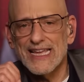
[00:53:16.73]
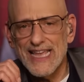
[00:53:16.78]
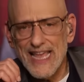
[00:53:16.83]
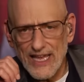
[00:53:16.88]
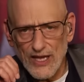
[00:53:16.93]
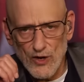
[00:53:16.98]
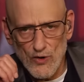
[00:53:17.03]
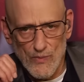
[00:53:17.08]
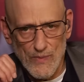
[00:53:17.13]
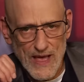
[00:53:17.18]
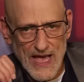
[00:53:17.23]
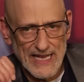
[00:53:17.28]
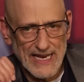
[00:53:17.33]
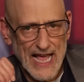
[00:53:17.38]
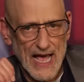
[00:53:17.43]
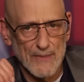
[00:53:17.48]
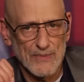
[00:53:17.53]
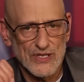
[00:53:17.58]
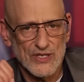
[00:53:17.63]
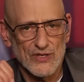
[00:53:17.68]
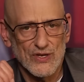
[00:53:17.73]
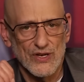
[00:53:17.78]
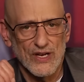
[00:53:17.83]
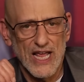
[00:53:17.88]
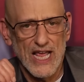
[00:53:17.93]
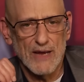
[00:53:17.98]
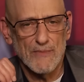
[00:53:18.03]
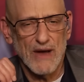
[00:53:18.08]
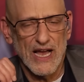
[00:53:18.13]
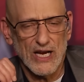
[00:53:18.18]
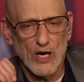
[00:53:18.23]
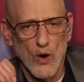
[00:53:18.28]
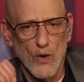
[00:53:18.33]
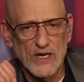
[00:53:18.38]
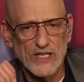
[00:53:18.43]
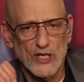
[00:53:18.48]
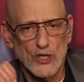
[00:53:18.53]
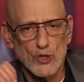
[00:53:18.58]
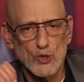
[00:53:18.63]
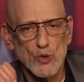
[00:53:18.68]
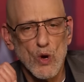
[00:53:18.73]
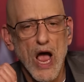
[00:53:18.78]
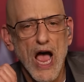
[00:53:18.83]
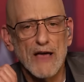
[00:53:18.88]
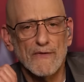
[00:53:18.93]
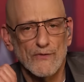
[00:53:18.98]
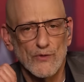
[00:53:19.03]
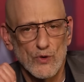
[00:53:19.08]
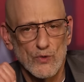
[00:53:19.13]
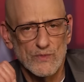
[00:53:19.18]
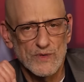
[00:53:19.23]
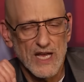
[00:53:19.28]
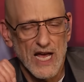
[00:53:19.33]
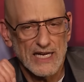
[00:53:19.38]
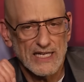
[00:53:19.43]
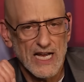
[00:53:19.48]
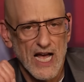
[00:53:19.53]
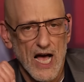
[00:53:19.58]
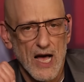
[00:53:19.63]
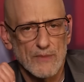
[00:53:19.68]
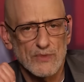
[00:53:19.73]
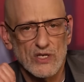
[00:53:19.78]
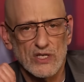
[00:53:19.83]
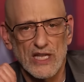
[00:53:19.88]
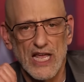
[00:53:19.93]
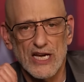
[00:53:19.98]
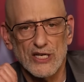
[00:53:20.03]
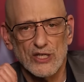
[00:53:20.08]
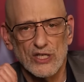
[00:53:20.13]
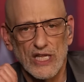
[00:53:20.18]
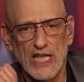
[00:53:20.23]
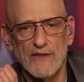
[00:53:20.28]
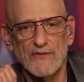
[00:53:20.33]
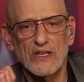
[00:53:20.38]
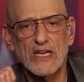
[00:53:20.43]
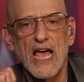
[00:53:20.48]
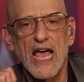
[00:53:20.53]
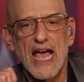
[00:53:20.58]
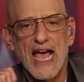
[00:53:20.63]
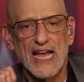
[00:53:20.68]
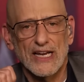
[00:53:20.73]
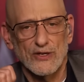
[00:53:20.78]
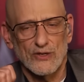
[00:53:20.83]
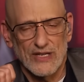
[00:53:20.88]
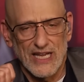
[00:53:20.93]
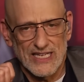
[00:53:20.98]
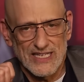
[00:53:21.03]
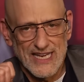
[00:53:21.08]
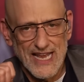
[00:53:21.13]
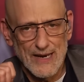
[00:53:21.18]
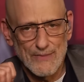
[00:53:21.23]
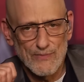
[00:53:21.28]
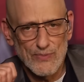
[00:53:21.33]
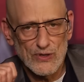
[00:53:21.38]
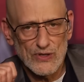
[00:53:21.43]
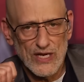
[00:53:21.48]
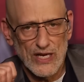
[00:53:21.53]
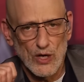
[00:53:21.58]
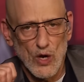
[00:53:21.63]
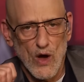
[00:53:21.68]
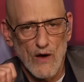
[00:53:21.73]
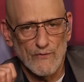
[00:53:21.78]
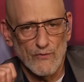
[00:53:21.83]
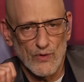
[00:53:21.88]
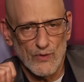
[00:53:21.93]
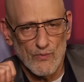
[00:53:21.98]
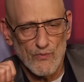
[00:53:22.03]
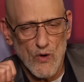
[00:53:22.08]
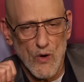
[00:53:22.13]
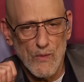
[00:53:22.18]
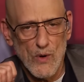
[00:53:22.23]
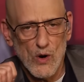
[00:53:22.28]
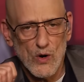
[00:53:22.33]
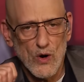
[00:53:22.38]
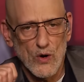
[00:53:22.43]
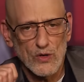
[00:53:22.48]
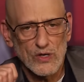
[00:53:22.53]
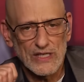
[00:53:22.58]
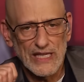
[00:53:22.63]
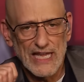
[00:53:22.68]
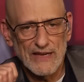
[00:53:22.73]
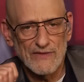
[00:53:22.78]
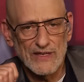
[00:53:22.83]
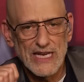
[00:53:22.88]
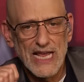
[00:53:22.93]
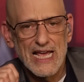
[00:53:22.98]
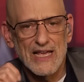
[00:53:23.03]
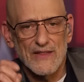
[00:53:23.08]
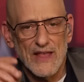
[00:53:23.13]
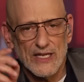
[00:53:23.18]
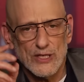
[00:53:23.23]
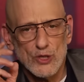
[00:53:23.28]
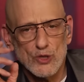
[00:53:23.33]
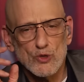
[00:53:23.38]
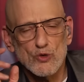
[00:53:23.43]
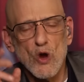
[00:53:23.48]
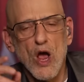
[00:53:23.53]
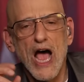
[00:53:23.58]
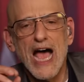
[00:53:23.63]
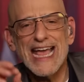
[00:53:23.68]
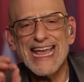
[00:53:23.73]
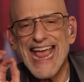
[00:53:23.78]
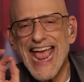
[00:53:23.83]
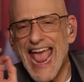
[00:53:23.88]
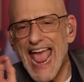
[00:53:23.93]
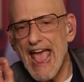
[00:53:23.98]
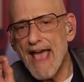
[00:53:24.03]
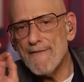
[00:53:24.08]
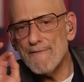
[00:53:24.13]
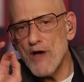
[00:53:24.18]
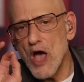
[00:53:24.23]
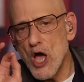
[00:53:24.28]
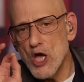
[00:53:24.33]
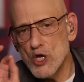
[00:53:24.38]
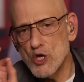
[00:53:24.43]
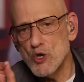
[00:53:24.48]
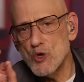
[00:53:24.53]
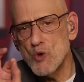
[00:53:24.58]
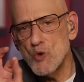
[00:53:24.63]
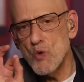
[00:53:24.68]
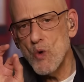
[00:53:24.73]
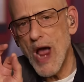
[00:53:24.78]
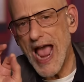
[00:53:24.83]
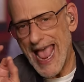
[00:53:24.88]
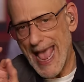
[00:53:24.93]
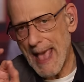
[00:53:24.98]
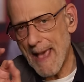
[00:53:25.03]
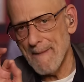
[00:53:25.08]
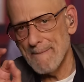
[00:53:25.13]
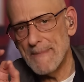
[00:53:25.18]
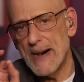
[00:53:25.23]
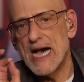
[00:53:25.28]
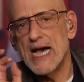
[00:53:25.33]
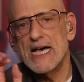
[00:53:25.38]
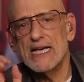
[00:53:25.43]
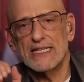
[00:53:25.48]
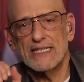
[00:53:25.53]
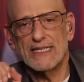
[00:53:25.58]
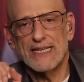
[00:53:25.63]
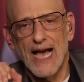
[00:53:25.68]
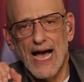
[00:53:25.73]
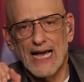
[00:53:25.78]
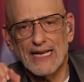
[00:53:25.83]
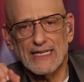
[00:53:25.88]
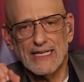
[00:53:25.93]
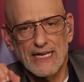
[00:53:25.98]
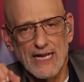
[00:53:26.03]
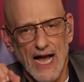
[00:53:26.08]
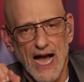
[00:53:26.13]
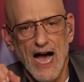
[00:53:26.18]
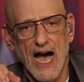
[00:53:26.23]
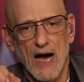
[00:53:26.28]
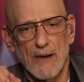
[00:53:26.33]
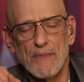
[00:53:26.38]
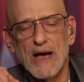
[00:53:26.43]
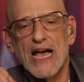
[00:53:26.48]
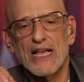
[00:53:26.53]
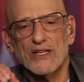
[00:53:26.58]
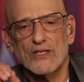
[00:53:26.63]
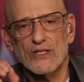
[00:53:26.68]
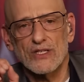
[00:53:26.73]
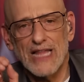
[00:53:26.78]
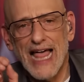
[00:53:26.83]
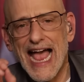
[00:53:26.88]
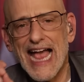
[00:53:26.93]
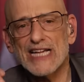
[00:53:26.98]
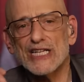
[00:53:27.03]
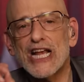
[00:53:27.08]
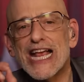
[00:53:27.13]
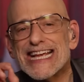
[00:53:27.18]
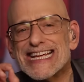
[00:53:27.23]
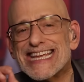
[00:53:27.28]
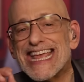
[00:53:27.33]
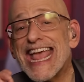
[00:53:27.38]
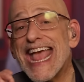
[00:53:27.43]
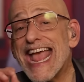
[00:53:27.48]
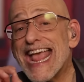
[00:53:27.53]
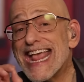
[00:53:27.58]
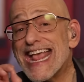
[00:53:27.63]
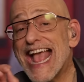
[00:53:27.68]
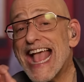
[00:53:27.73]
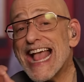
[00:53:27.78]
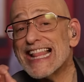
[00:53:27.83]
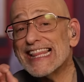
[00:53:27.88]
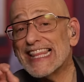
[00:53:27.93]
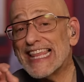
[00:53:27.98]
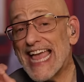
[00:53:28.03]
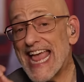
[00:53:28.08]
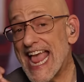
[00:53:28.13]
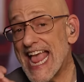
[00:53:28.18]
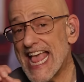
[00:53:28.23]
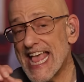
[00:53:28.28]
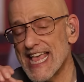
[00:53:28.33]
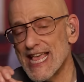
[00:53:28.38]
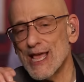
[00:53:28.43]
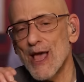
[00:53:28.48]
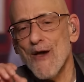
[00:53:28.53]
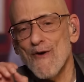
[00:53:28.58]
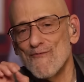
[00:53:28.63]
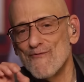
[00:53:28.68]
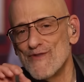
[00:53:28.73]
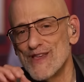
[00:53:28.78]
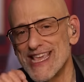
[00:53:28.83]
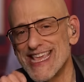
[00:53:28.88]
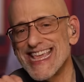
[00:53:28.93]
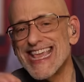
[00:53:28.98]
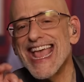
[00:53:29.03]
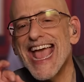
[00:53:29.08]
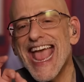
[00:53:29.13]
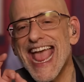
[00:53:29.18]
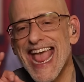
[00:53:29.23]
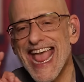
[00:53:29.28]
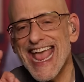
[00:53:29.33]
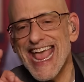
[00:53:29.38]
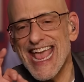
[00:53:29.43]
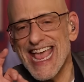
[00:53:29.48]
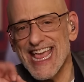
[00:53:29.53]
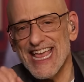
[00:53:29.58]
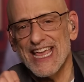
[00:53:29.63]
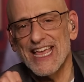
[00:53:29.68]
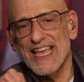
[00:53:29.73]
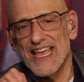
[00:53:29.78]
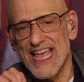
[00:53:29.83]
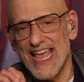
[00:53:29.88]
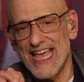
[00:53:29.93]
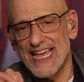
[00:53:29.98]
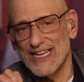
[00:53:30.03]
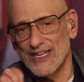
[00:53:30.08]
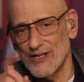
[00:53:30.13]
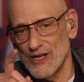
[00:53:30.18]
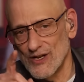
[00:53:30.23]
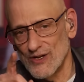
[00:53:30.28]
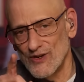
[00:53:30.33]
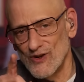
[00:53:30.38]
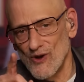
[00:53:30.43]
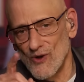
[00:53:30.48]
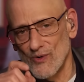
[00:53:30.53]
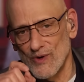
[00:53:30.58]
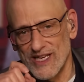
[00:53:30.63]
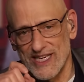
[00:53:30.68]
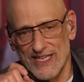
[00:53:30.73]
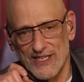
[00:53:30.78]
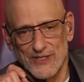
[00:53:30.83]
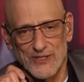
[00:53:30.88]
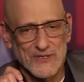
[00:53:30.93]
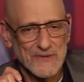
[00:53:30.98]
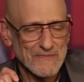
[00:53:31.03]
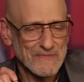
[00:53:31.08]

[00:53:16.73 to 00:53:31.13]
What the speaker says: Kick your bad habits today by going to tryfume.com/Klavan and you'll get 10% off with promo code Klavan. That's tryfume.com/KLAVAN. No E's.